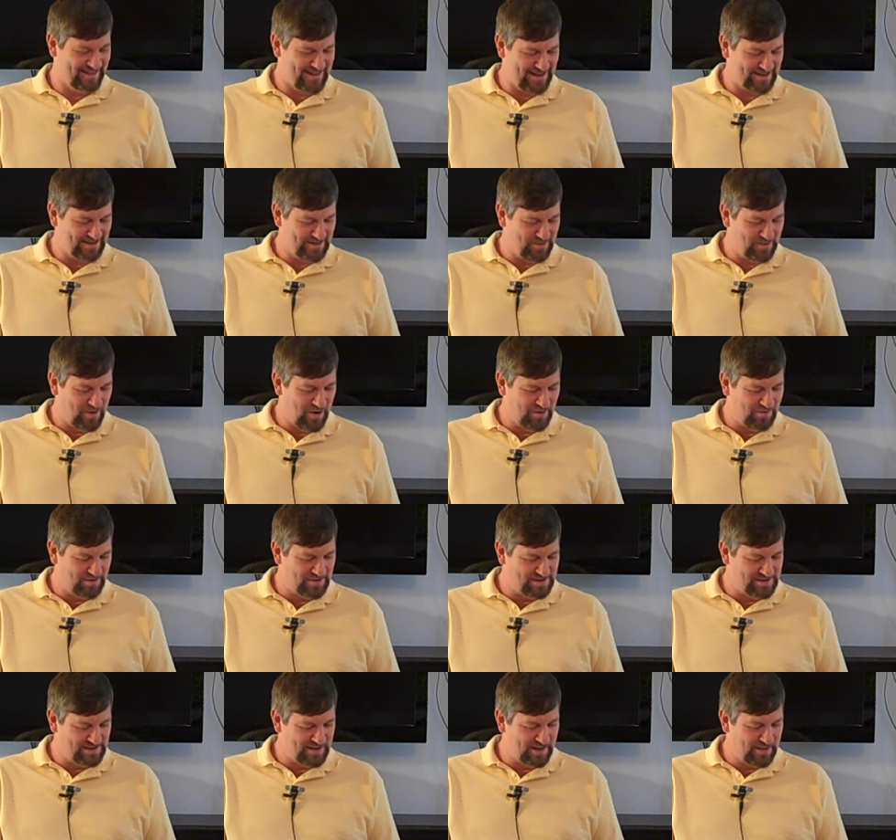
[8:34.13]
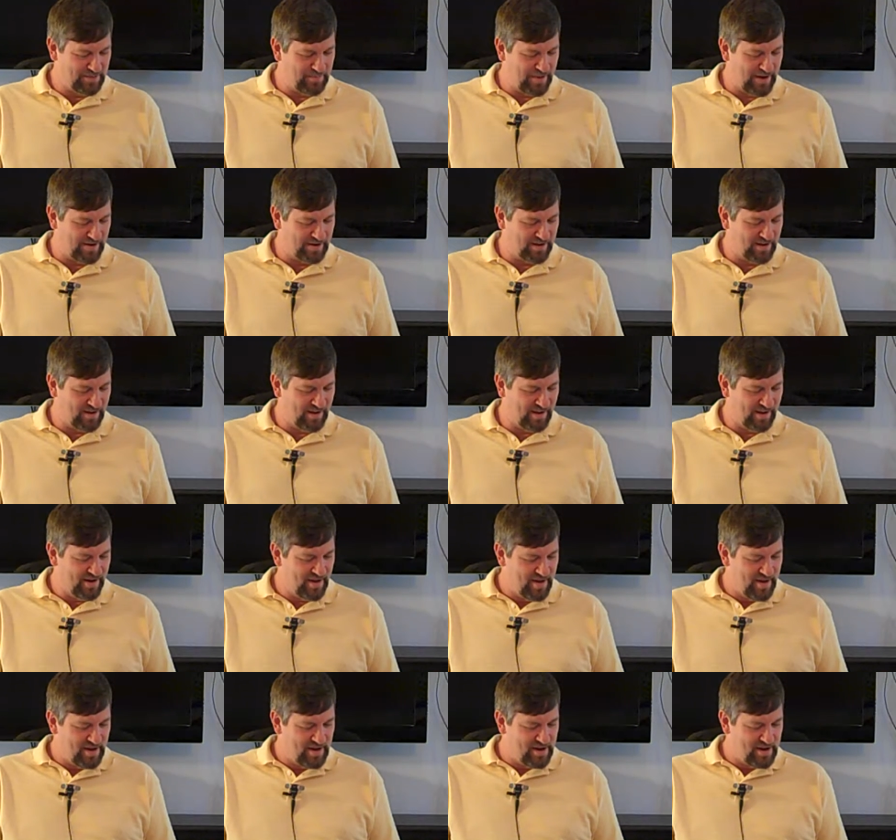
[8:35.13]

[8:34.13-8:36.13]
That's the marvelous thing about it, God.